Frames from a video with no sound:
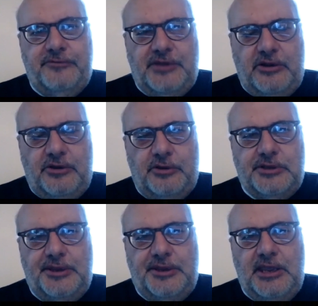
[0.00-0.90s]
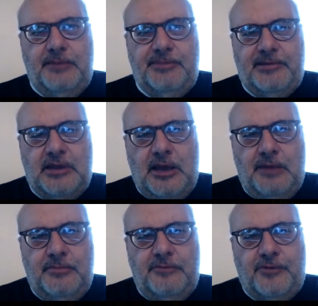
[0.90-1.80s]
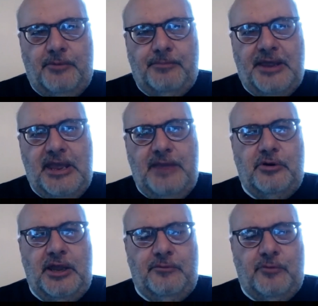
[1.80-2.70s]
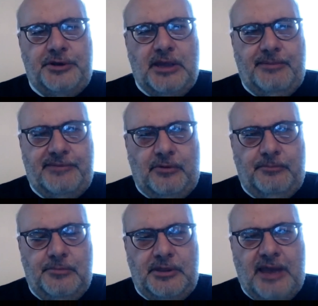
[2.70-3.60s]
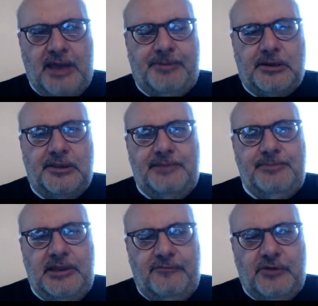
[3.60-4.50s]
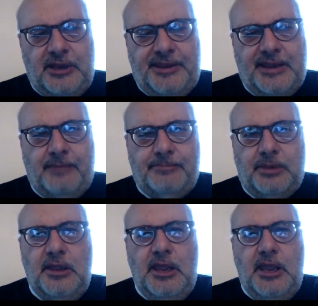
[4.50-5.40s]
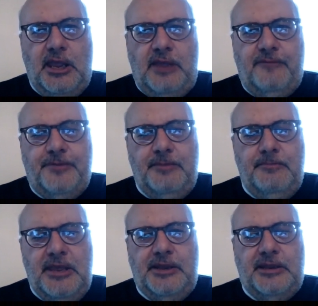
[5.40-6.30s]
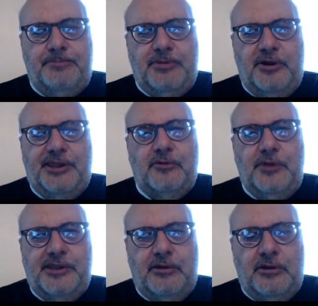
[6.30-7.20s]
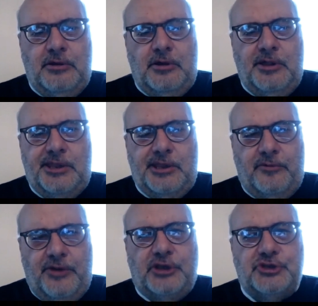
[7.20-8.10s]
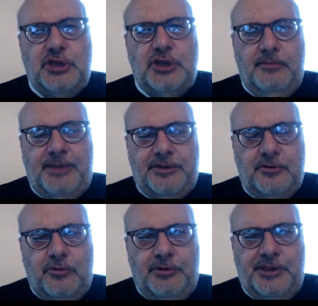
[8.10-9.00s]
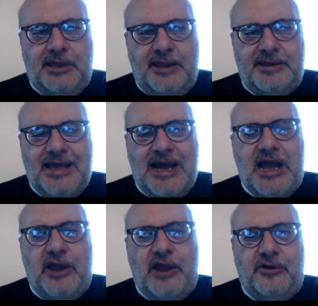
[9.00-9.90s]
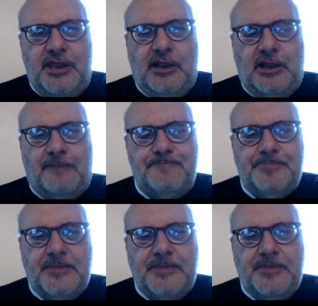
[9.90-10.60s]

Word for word: of their total incomes come from labor and what comes from capital. Let me give you an example. If we meet a person who is also rich, but whose entire income